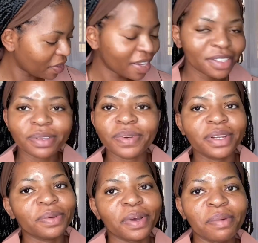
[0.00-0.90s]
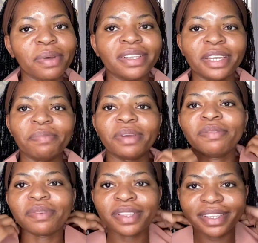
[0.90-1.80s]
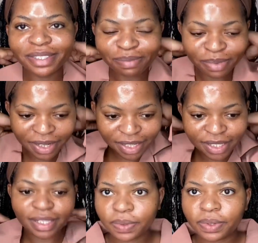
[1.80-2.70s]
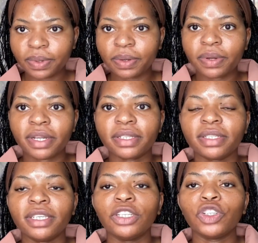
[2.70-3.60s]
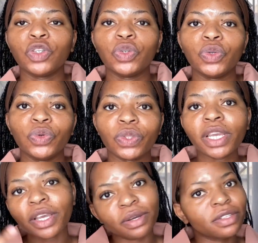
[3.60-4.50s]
guys don't want to know how much I paid for these braids. I'm gonna stick to the girl